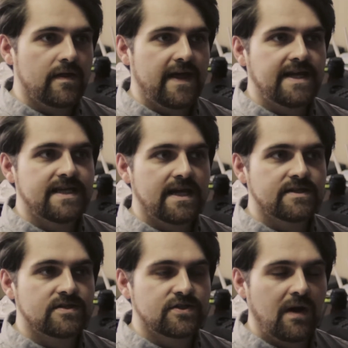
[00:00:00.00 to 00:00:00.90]
they
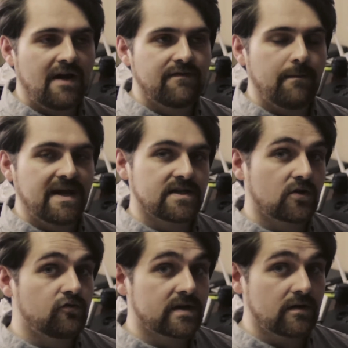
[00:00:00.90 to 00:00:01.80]
tend to have a better
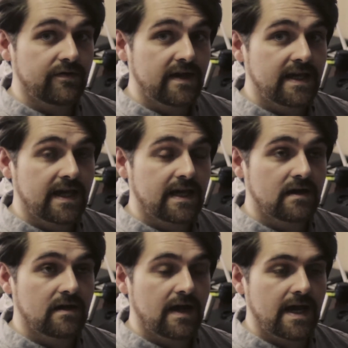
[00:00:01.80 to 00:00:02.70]
critical
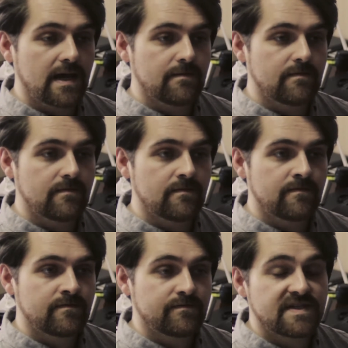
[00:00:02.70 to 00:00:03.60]
thinking
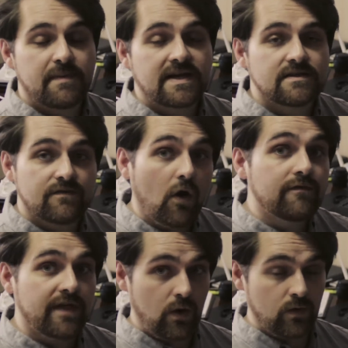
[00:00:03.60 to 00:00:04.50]
perspective
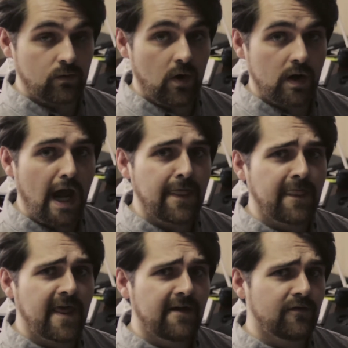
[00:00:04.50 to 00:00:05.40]
of their own work, and
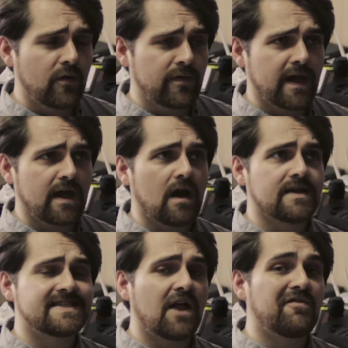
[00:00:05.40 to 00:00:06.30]
therefore they
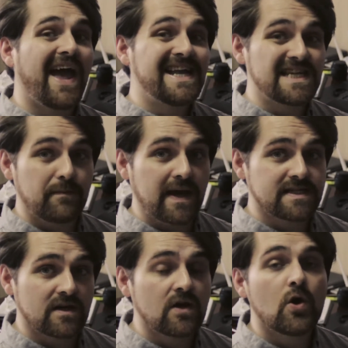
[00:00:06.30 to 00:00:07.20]
self-edit
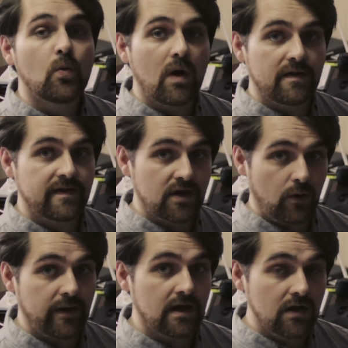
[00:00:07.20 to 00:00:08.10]
better while they're
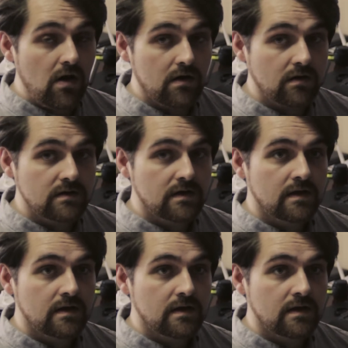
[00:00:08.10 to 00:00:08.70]
going along.